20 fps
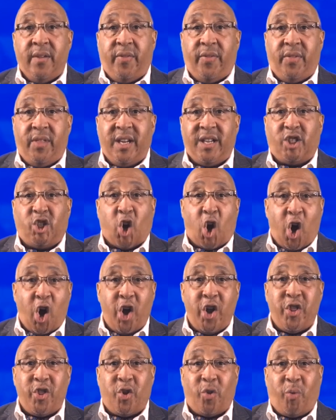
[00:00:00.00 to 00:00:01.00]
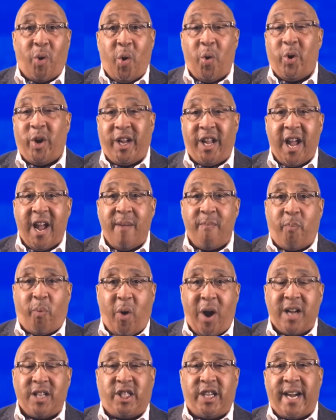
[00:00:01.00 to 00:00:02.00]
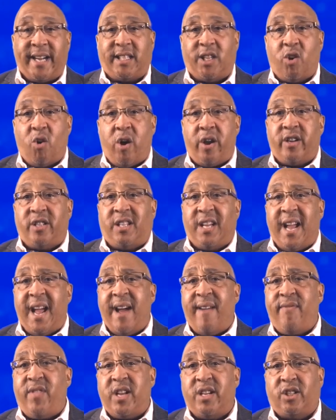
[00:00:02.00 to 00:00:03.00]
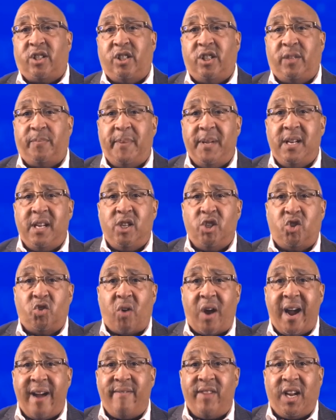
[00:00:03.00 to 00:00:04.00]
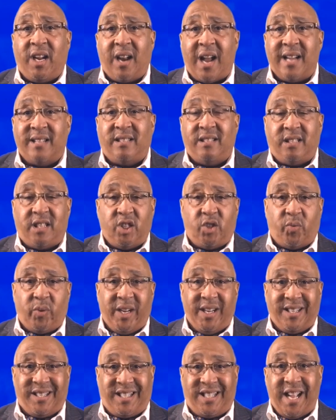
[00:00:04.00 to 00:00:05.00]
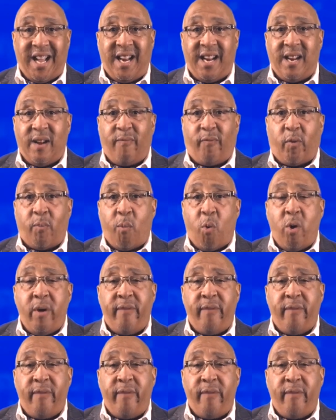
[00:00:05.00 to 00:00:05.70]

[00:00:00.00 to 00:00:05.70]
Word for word: this on the road again project in order to have their suspended driving licenses reinstated. And for more